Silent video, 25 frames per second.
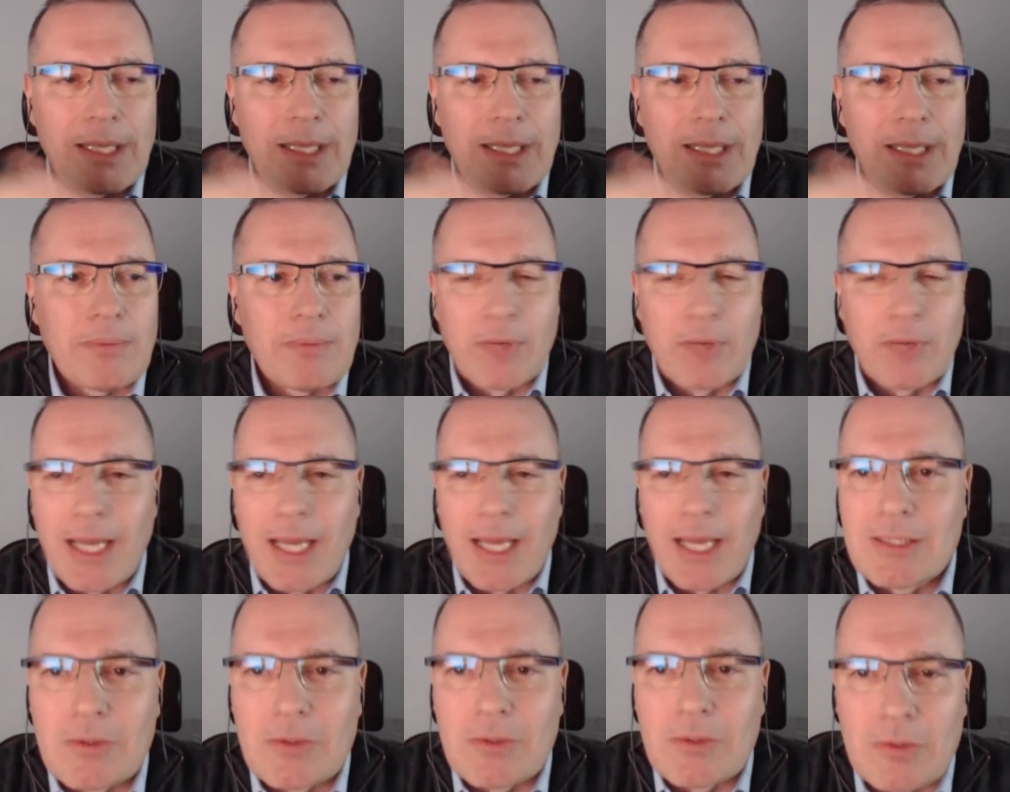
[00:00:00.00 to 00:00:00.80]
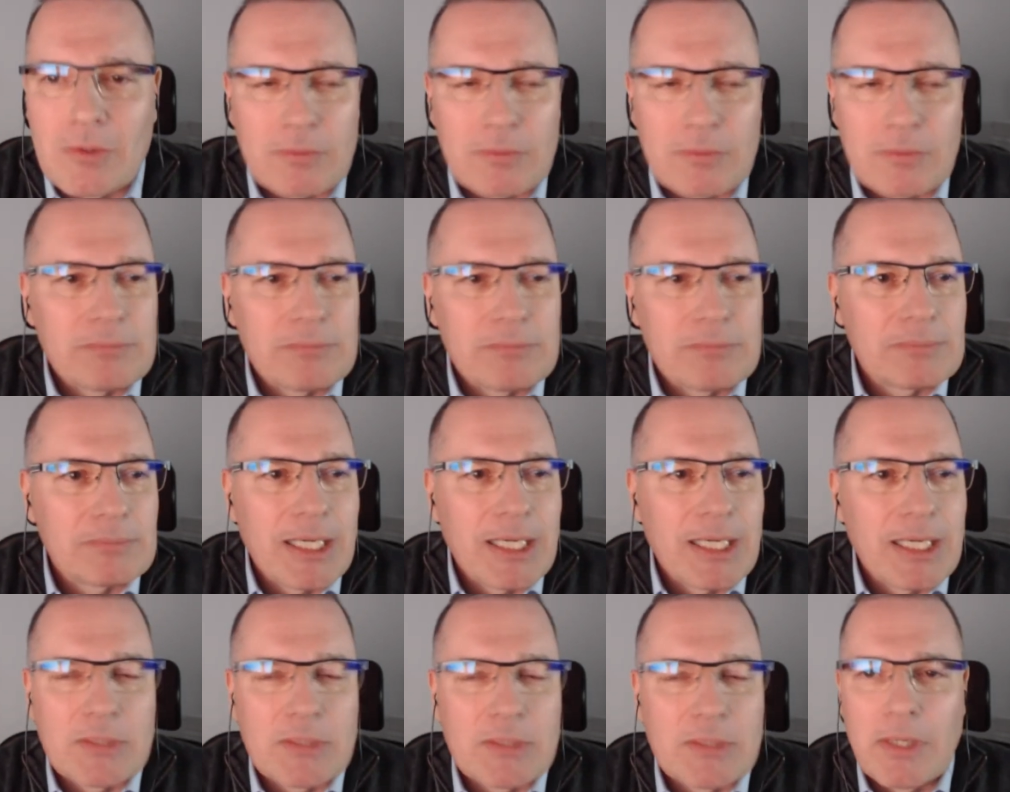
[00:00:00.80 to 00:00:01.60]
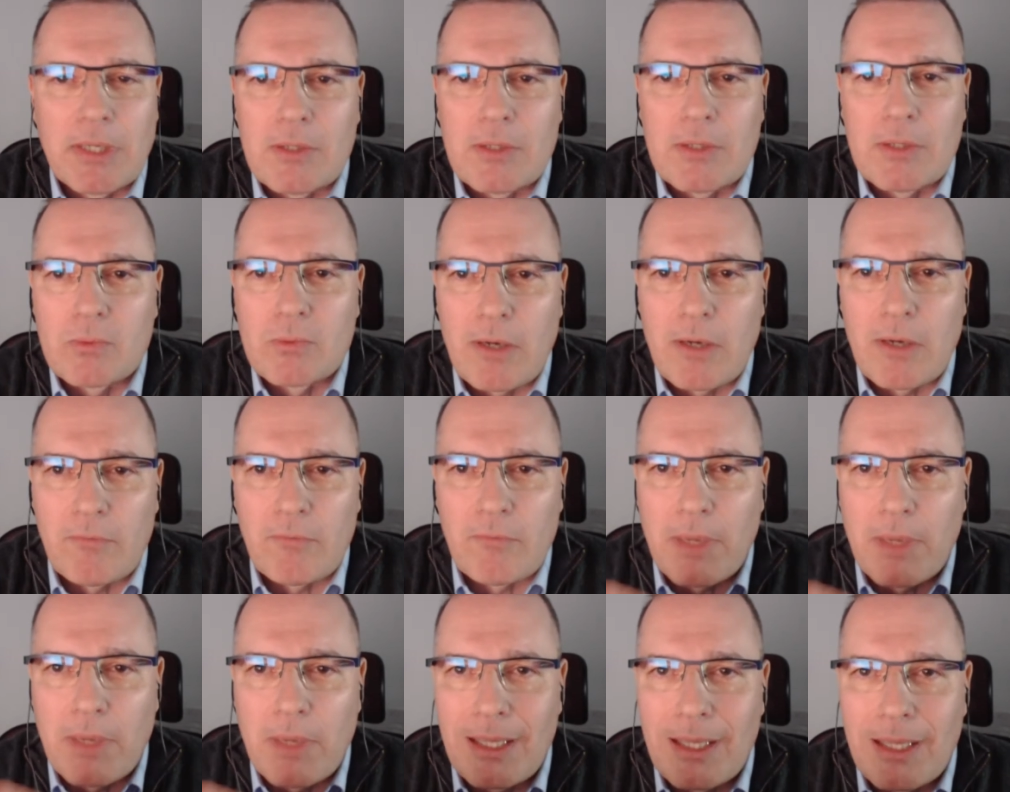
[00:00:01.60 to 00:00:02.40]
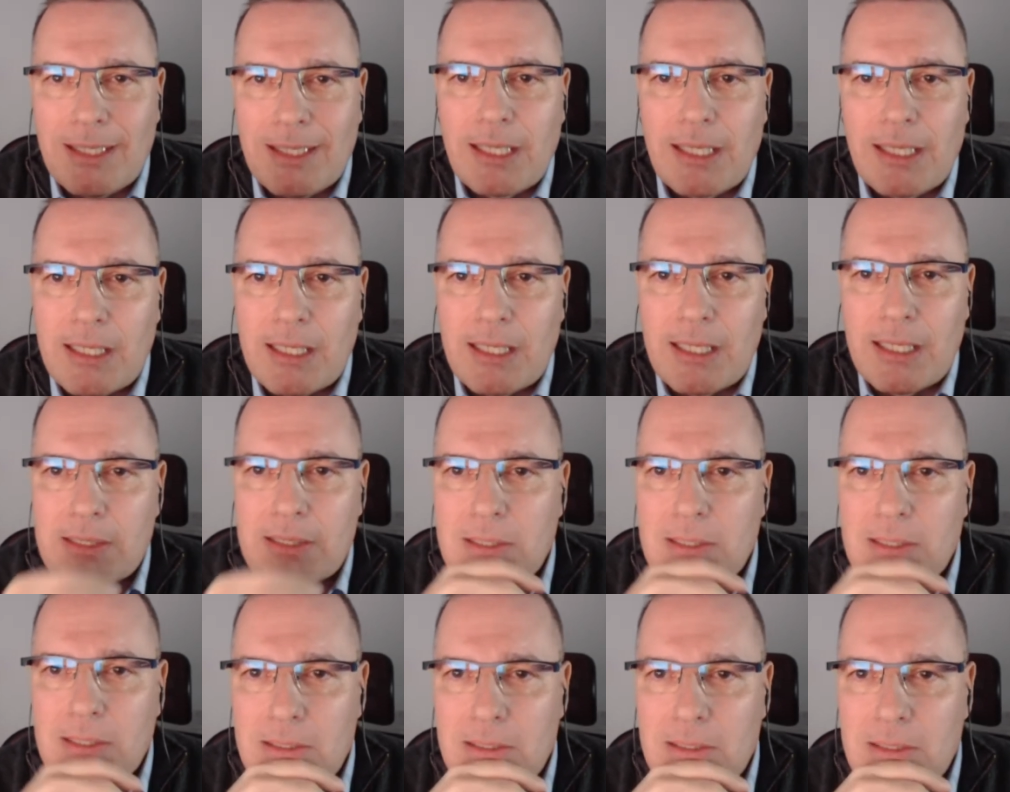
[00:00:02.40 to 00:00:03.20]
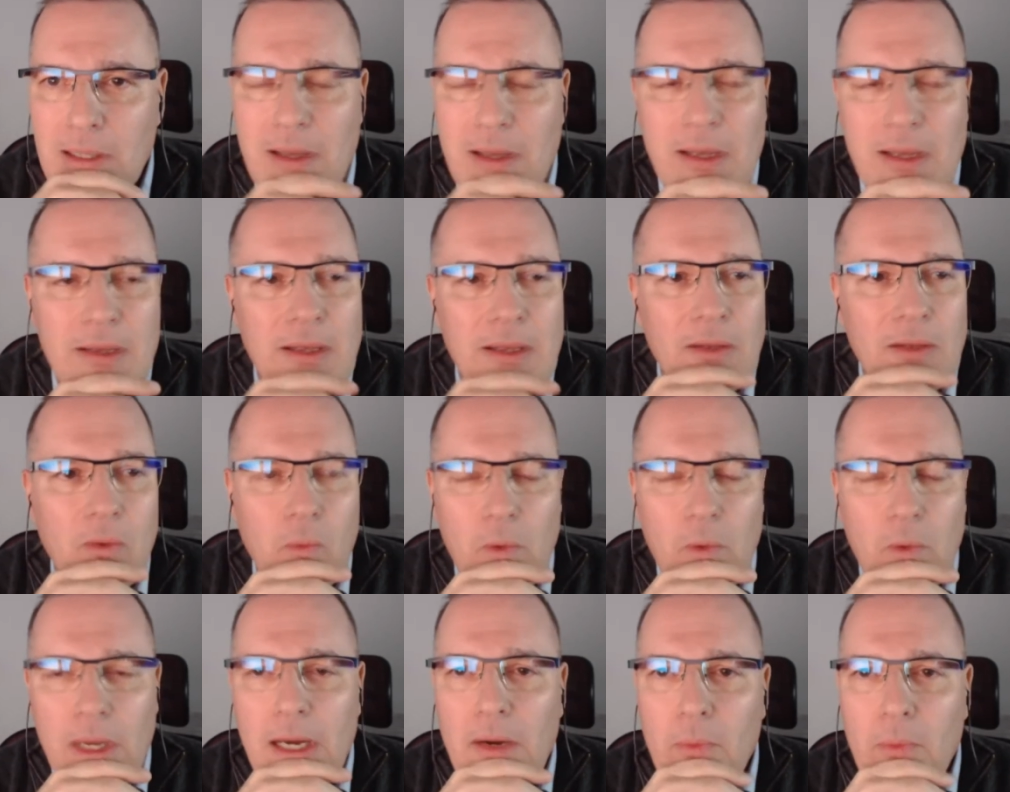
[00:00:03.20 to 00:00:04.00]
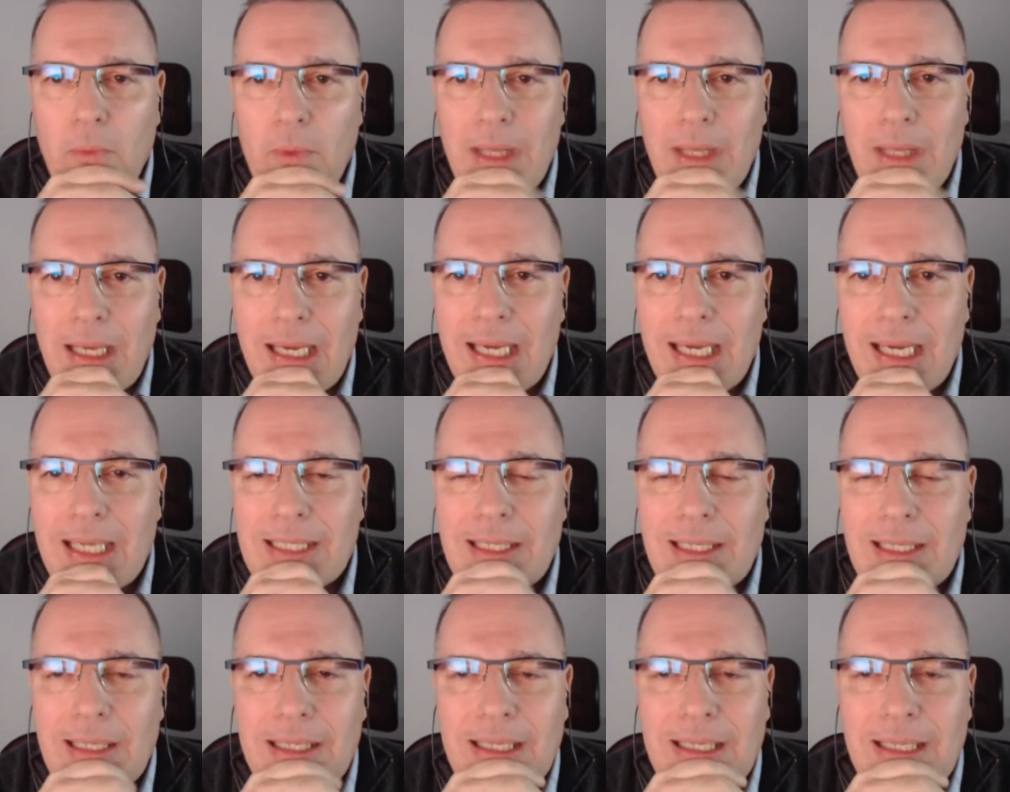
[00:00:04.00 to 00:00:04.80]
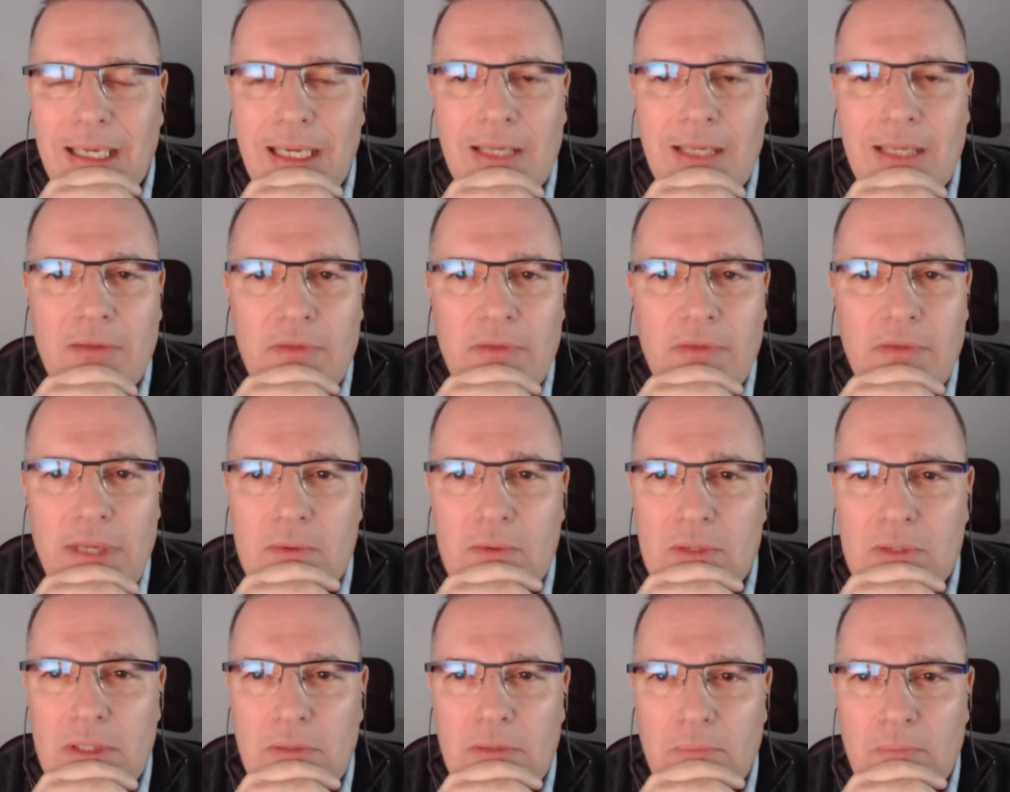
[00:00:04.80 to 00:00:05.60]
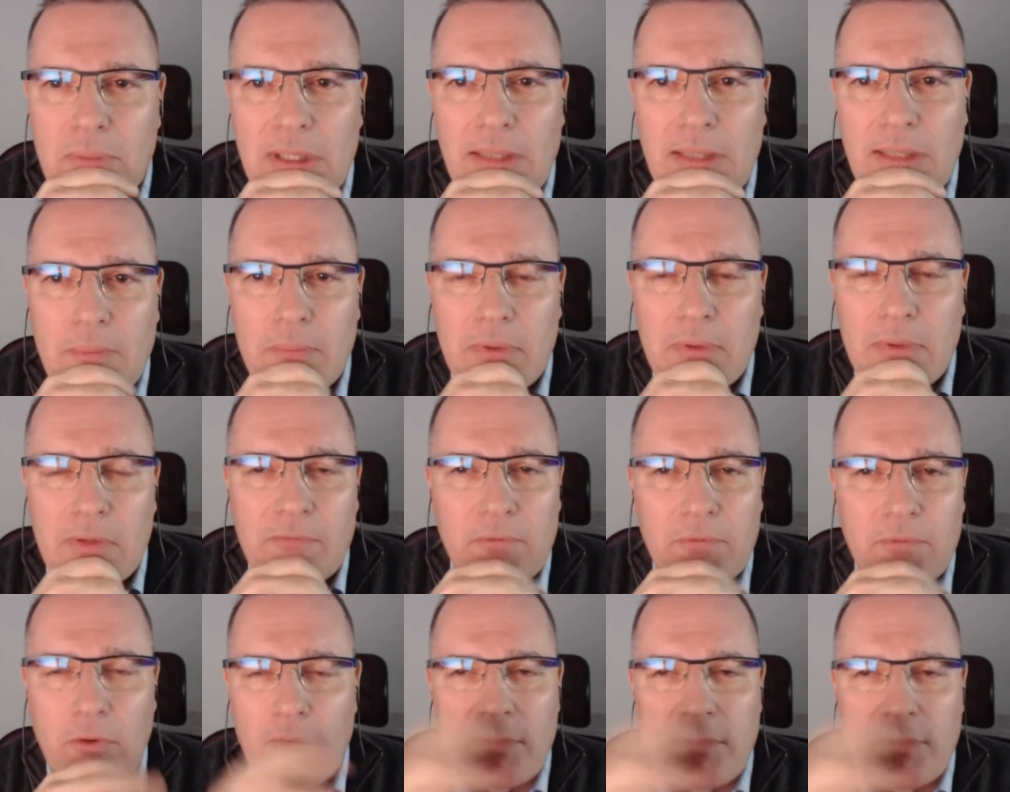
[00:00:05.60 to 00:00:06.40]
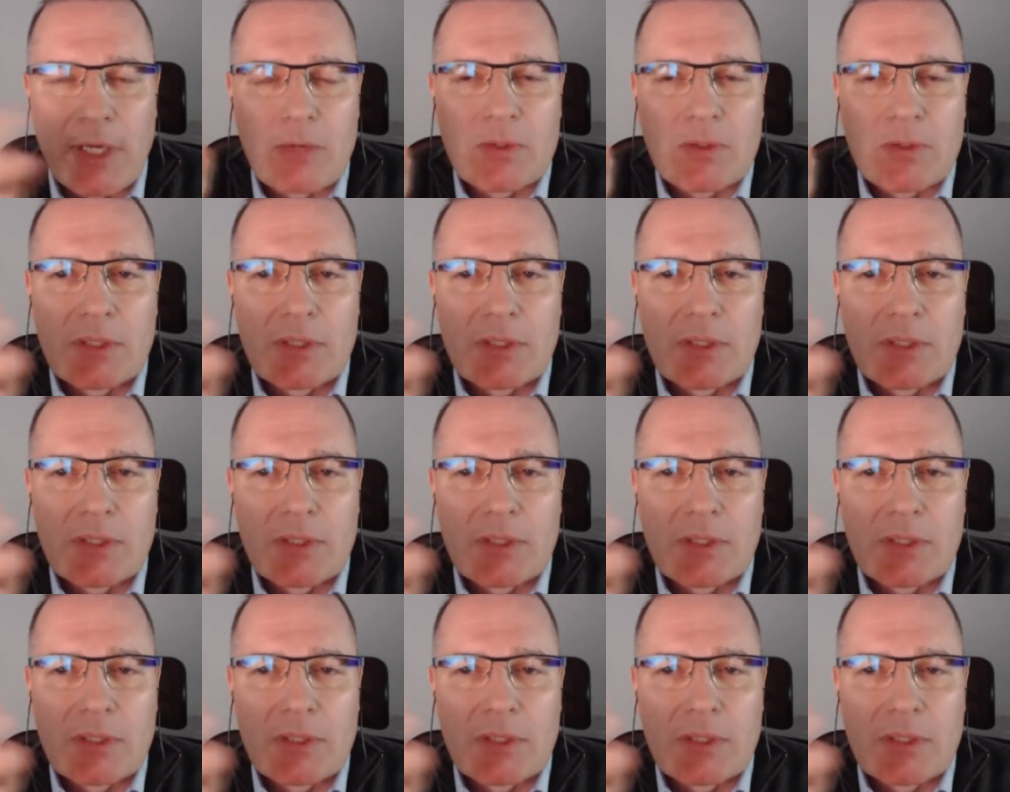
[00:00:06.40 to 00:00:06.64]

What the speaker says: practical experience, one of my key cases, where we had like 8,000 people, 4,000